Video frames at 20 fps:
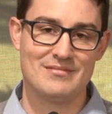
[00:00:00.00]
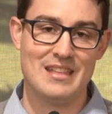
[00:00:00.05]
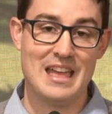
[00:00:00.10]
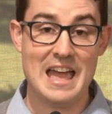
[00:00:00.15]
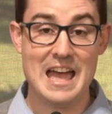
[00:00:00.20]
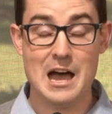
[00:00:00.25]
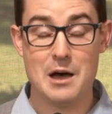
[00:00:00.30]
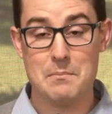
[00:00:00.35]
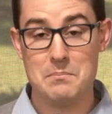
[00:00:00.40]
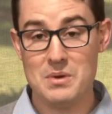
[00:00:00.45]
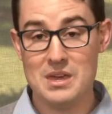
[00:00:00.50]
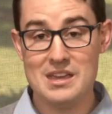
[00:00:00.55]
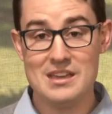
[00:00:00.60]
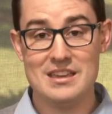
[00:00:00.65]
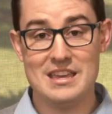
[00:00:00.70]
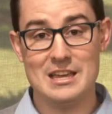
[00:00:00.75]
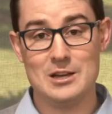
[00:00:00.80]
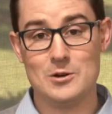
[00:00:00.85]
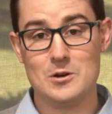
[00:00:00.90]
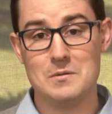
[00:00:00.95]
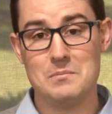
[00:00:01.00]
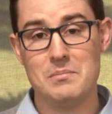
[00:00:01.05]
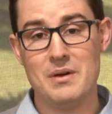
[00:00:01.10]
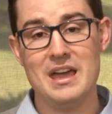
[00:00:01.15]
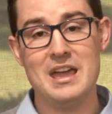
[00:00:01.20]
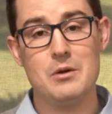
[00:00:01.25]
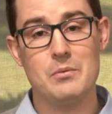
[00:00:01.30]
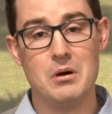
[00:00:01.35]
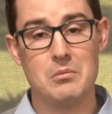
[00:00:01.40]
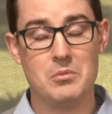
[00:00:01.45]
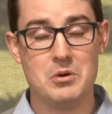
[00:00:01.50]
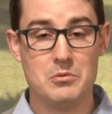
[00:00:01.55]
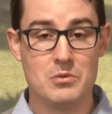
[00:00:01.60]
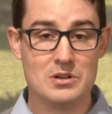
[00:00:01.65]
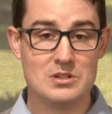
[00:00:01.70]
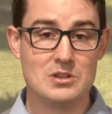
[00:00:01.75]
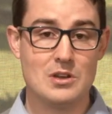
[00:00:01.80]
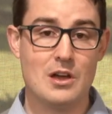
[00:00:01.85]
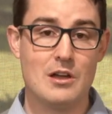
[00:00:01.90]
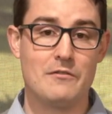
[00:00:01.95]
How big it could be when we
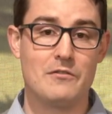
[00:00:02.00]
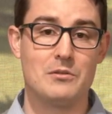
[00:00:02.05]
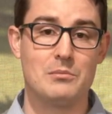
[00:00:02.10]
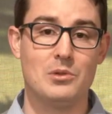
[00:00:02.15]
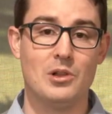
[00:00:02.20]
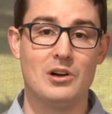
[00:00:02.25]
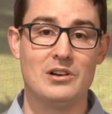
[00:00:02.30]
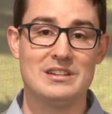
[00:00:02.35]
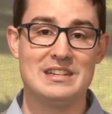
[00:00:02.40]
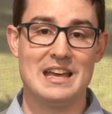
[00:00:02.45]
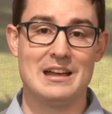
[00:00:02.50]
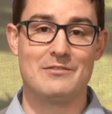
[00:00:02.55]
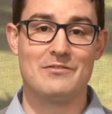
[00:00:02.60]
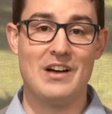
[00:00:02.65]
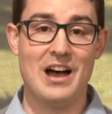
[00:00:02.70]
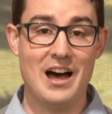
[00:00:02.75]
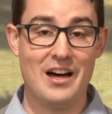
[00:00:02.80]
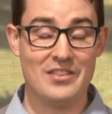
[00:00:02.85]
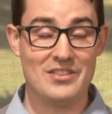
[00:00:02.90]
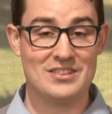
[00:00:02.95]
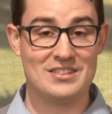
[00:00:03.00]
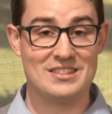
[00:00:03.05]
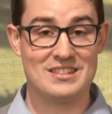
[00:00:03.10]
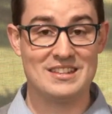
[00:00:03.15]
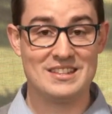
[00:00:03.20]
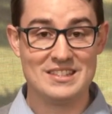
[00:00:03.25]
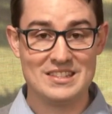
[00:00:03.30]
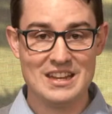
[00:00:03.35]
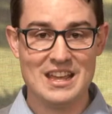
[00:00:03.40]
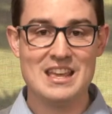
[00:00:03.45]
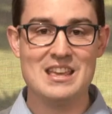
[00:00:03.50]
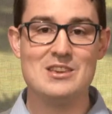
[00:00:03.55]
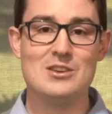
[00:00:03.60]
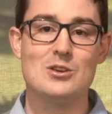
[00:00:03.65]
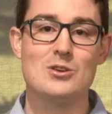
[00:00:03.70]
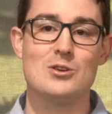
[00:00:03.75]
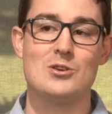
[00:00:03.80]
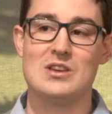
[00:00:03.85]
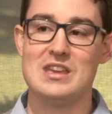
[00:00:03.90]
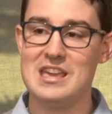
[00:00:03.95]
return from lockdown for others to see
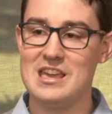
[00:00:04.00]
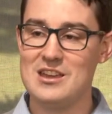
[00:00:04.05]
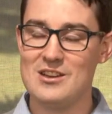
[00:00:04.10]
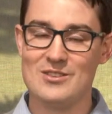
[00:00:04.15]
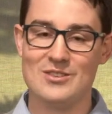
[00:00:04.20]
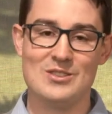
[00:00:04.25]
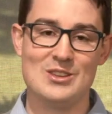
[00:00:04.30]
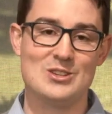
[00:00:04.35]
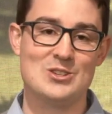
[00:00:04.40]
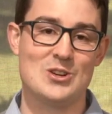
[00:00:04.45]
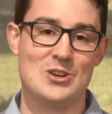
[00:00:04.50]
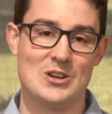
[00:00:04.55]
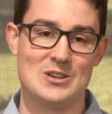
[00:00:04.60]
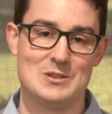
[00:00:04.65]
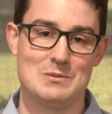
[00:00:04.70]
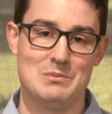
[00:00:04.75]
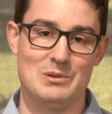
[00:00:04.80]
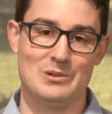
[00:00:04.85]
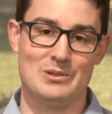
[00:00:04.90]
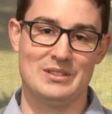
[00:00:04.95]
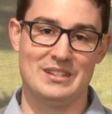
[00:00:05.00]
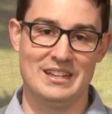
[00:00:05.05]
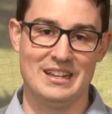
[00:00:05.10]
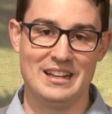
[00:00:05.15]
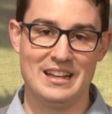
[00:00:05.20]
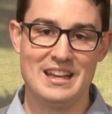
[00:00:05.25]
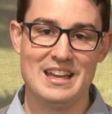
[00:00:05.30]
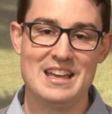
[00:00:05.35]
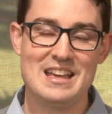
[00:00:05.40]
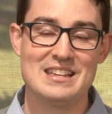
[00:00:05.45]
you here in the church building